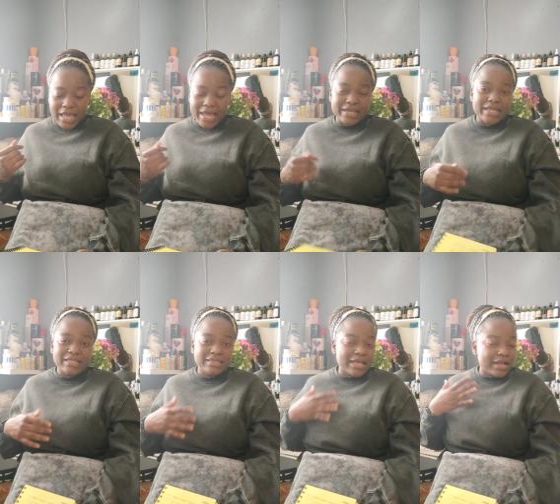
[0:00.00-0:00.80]
And
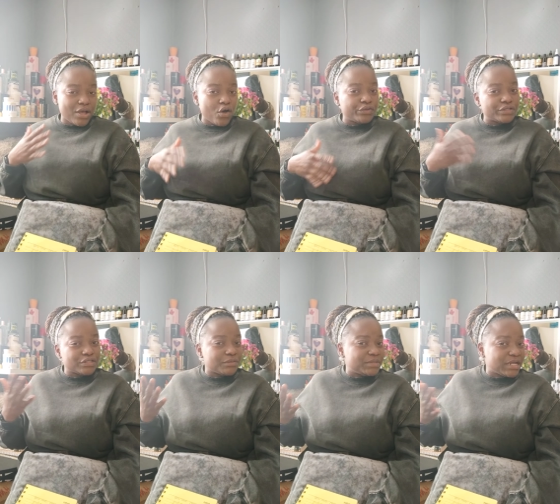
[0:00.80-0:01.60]
then they got on the
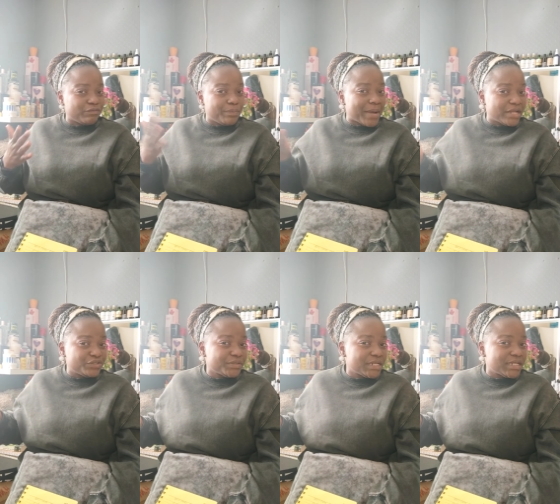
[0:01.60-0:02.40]
subject with
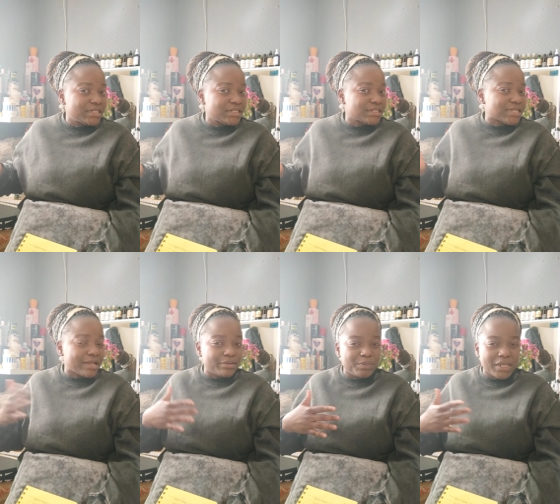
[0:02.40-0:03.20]
boundaries because
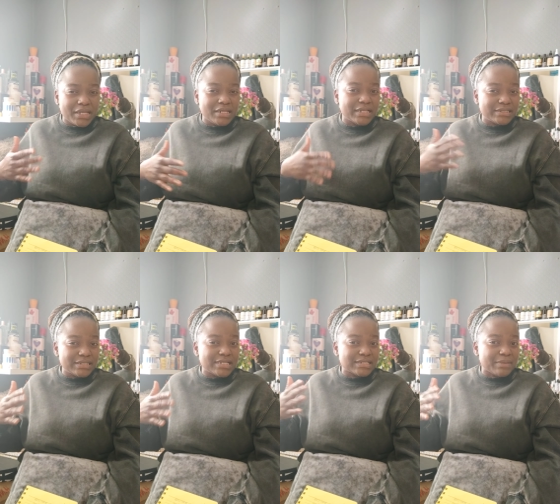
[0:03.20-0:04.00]
at the beginning they
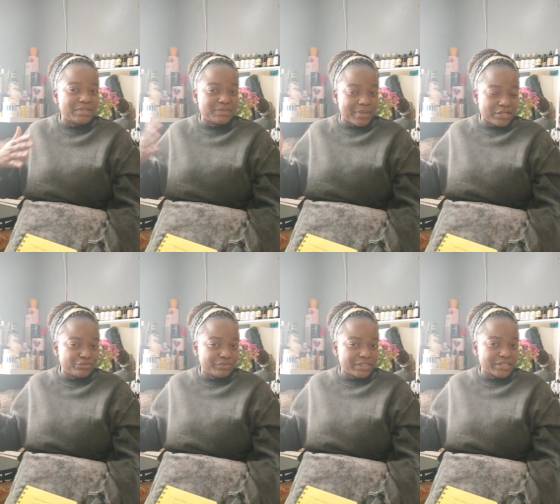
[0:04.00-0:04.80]
did establish
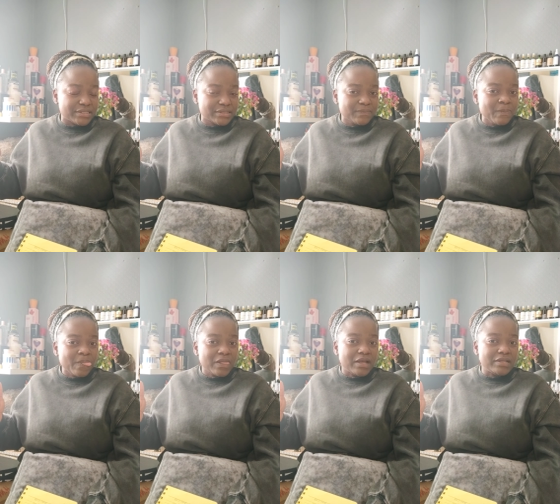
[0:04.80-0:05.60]
boundaries.
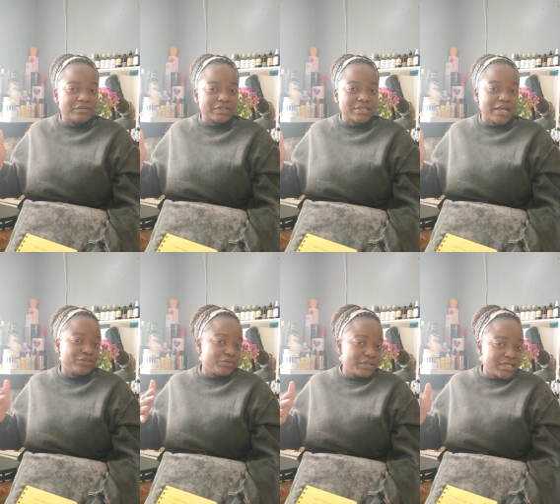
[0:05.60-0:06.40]
and there was
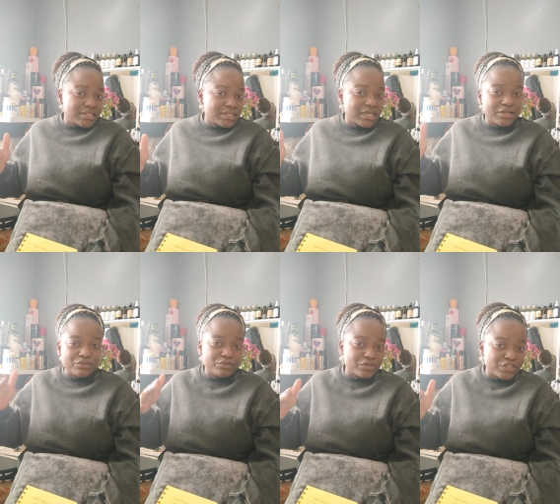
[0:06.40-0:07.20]
like no kissing,
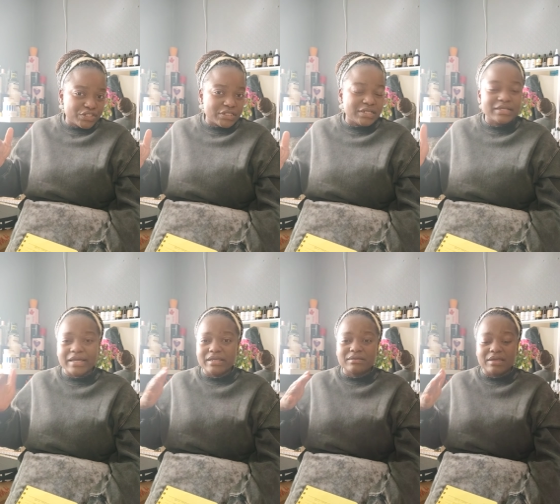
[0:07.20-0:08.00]
no touching,
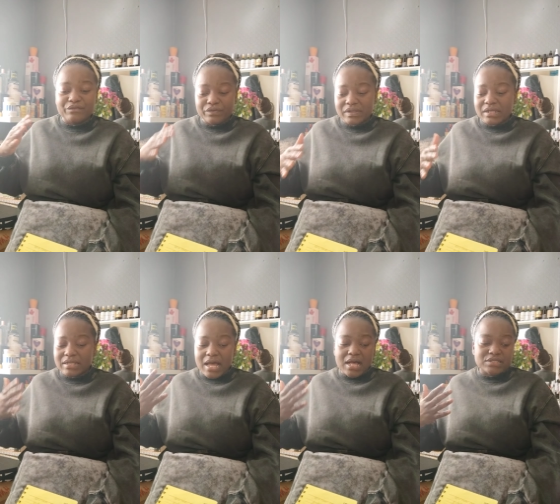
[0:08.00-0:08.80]
like
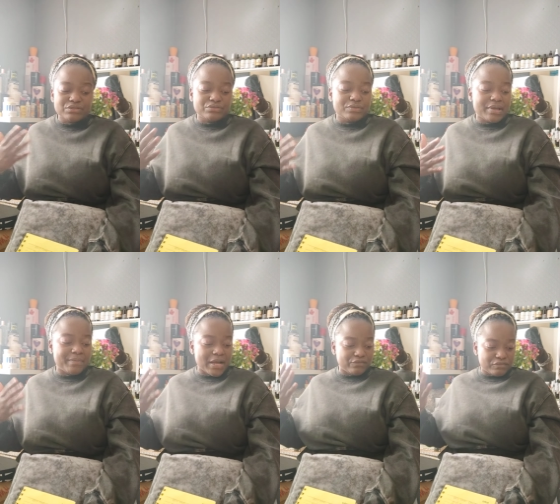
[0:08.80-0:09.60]
everything that has to do
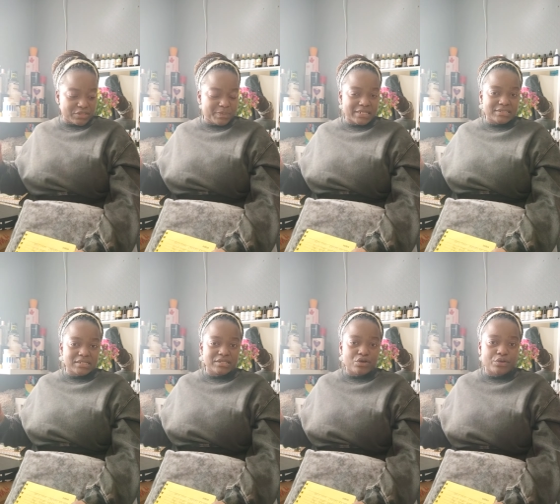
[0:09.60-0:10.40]
about
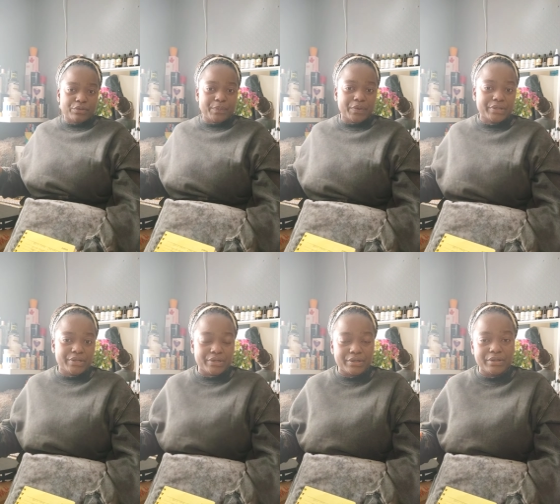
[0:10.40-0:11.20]
respecting the other
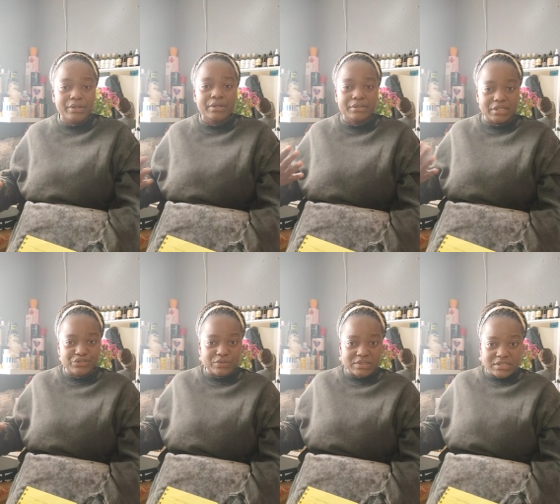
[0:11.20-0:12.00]
partner they
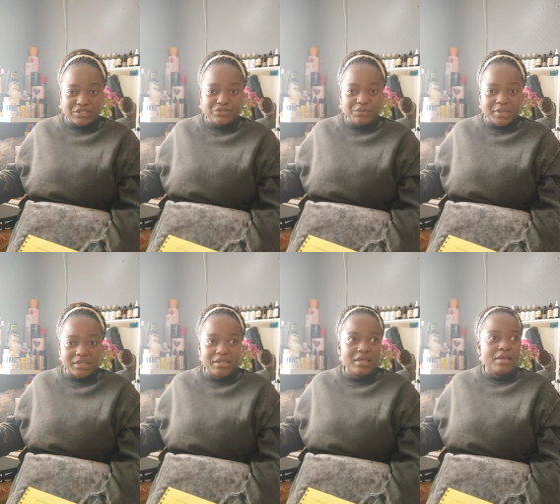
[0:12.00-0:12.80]
should stick to it.